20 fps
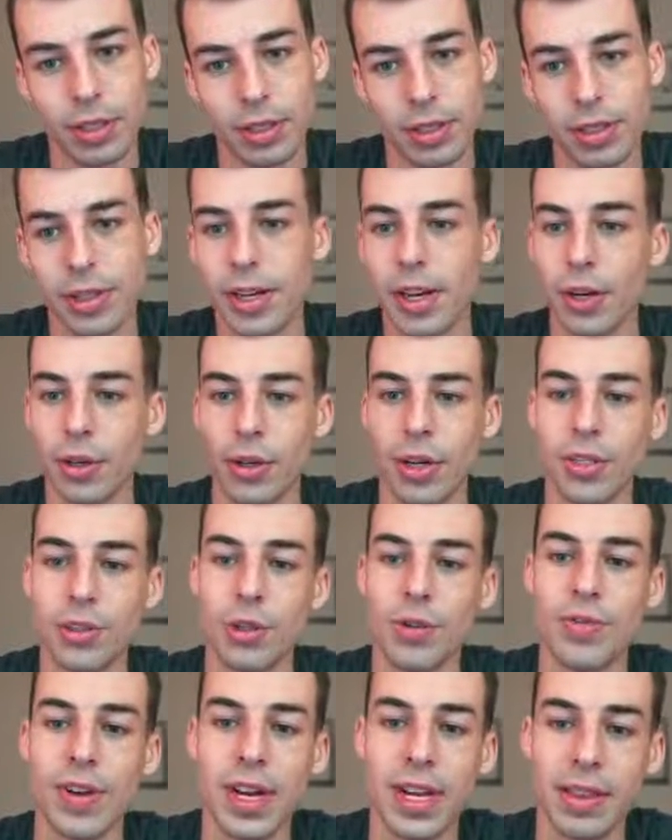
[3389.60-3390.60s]
Yeah, okay, so
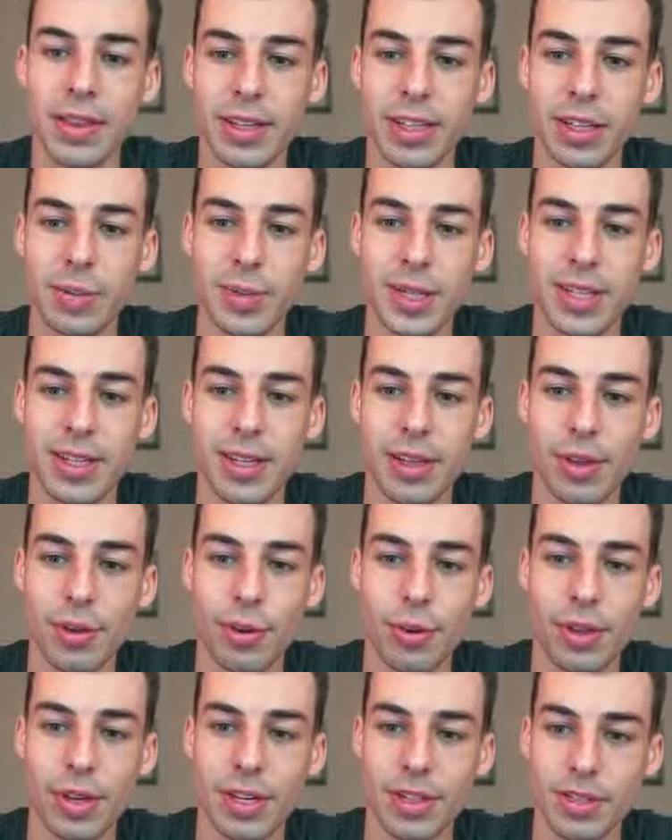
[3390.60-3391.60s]
if anything can be neither,
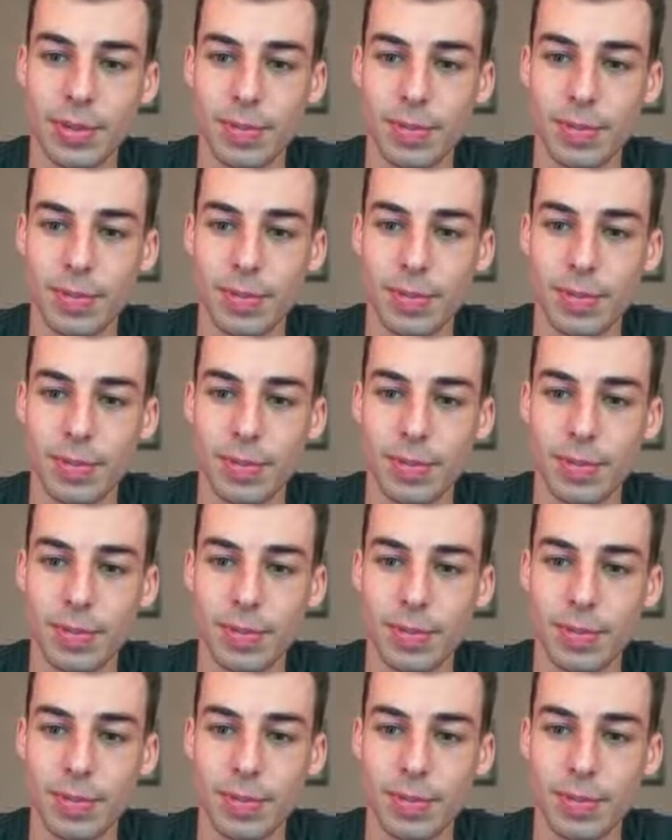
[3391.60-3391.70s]
then it's